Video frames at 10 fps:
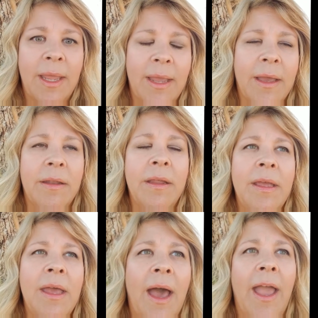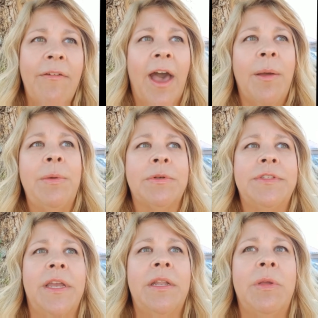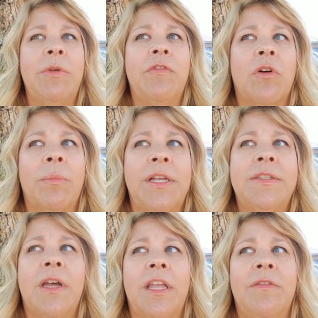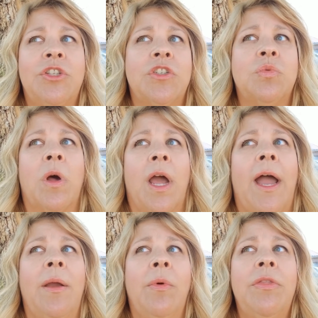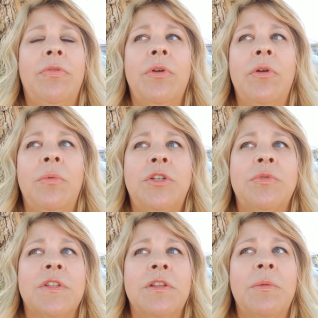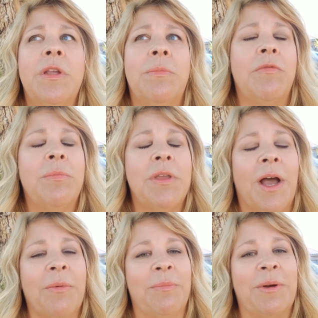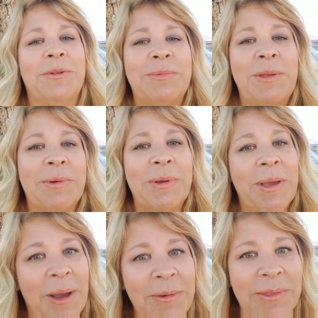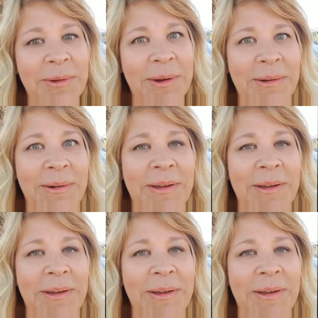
And I've had people say to me before, based on even just what I went through, which was a little bit above and beyond what most people go through,